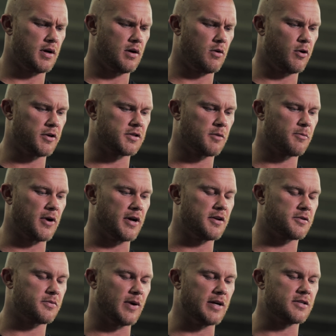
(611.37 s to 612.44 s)
What's your
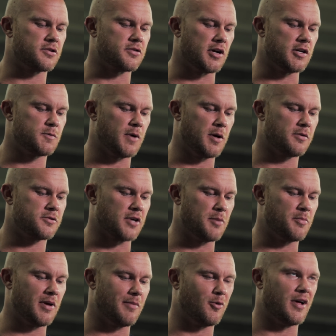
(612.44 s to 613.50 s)
price to train
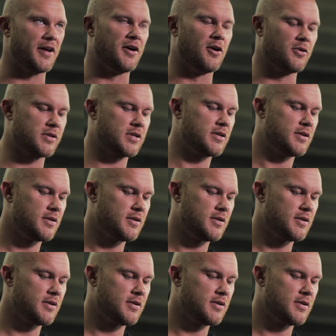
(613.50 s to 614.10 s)
people? I don't.